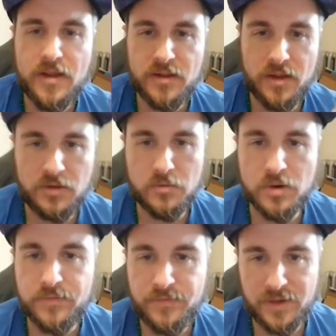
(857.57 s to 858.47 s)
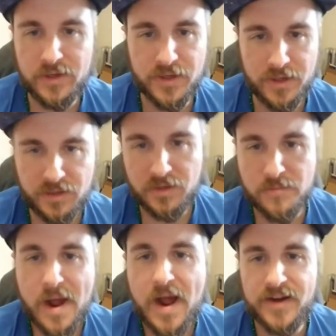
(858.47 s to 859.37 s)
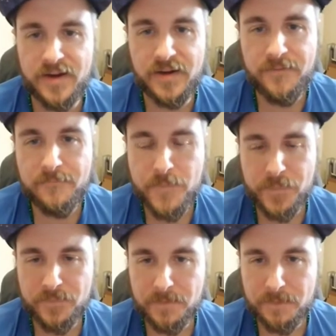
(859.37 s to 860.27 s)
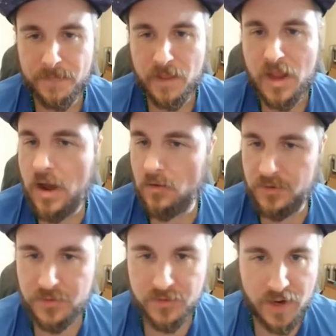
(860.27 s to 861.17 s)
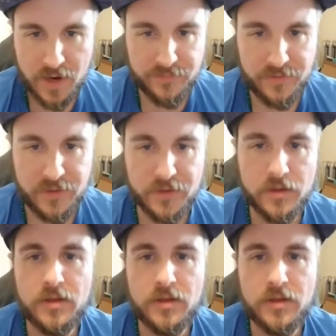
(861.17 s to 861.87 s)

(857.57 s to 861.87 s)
that you are feeling in your body. How does your neck feel?